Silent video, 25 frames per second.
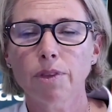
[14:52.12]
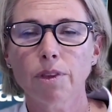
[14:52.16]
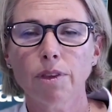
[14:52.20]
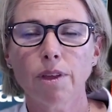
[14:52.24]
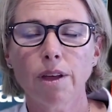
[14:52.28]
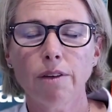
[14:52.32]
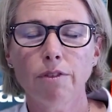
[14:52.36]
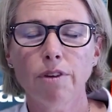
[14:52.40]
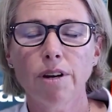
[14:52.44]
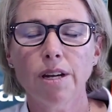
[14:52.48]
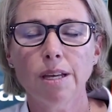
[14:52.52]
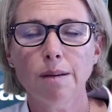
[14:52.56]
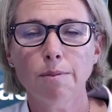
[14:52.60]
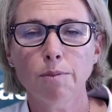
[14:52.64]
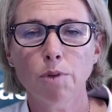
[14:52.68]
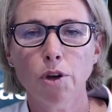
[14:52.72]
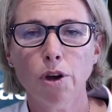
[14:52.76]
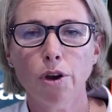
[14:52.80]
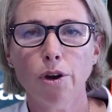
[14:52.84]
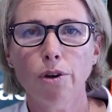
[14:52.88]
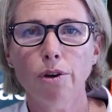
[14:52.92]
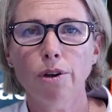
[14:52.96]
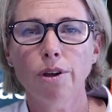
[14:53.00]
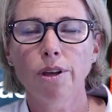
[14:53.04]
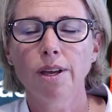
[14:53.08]
Iridium
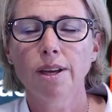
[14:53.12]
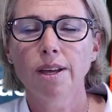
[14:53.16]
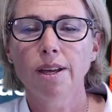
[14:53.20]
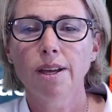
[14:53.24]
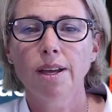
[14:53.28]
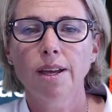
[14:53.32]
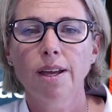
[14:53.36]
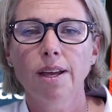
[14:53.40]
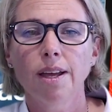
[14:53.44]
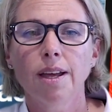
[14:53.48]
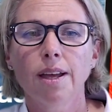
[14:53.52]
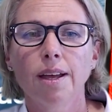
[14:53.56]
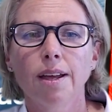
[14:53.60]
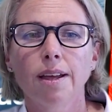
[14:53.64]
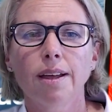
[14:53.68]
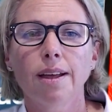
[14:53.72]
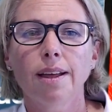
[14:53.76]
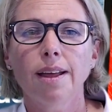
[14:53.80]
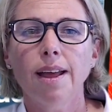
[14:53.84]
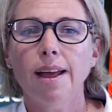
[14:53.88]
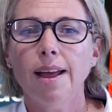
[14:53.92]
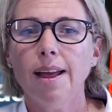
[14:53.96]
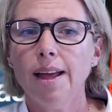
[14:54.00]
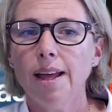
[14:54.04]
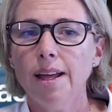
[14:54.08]
GO.
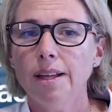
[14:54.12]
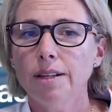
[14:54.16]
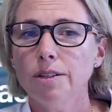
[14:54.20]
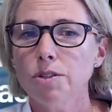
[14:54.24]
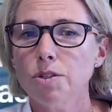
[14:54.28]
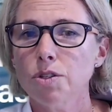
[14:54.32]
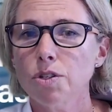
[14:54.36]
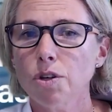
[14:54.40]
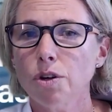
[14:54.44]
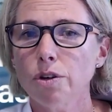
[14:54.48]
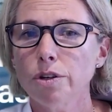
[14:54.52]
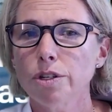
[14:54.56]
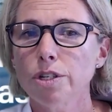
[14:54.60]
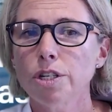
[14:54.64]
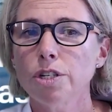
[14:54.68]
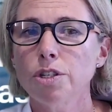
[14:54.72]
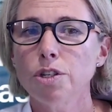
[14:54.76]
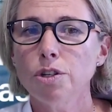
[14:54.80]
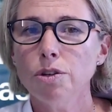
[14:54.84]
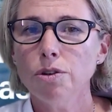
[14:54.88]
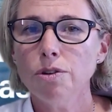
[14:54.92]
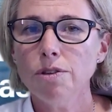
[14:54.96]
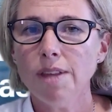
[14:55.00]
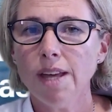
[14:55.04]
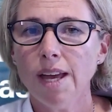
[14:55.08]
And so to
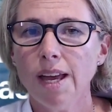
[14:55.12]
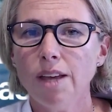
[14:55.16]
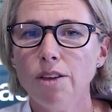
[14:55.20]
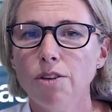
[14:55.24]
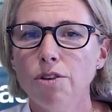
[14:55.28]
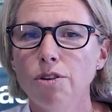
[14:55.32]
do that,